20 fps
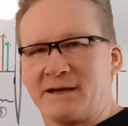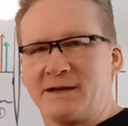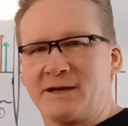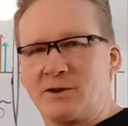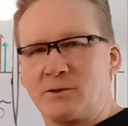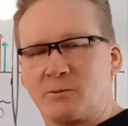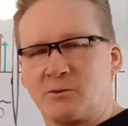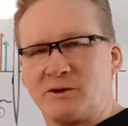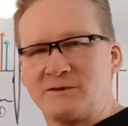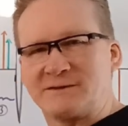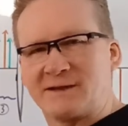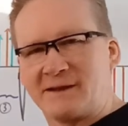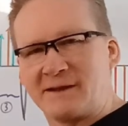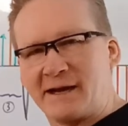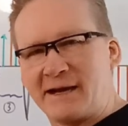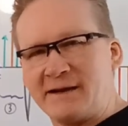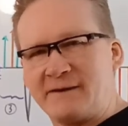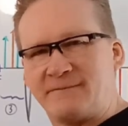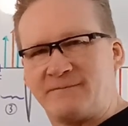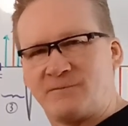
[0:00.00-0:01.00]
In other words,
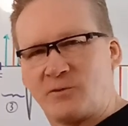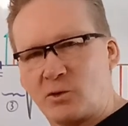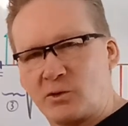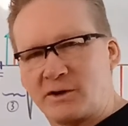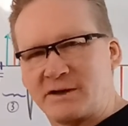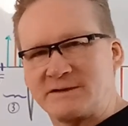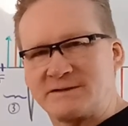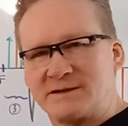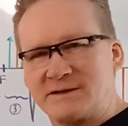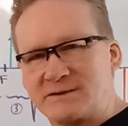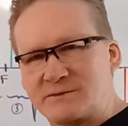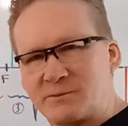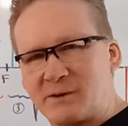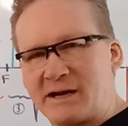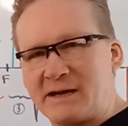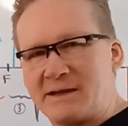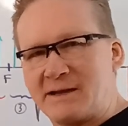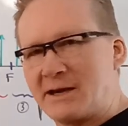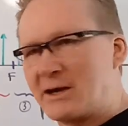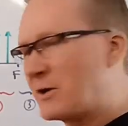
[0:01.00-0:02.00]
light focuses
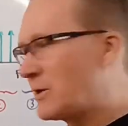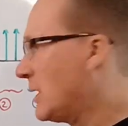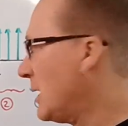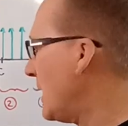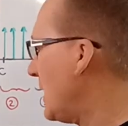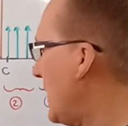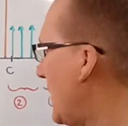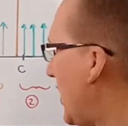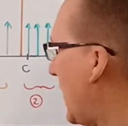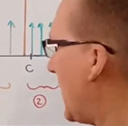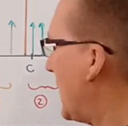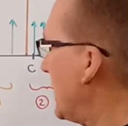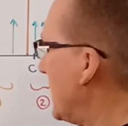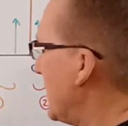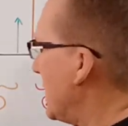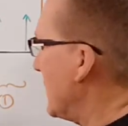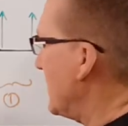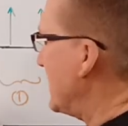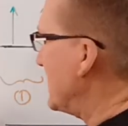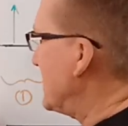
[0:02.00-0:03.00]
right there,
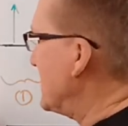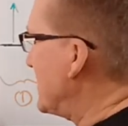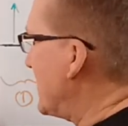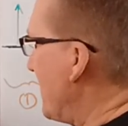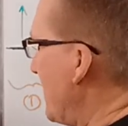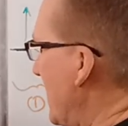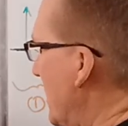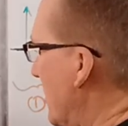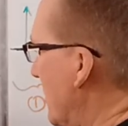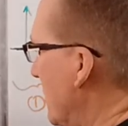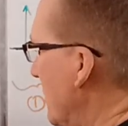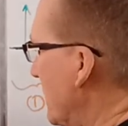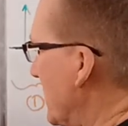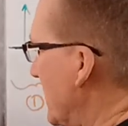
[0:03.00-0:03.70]
and this is a mirror.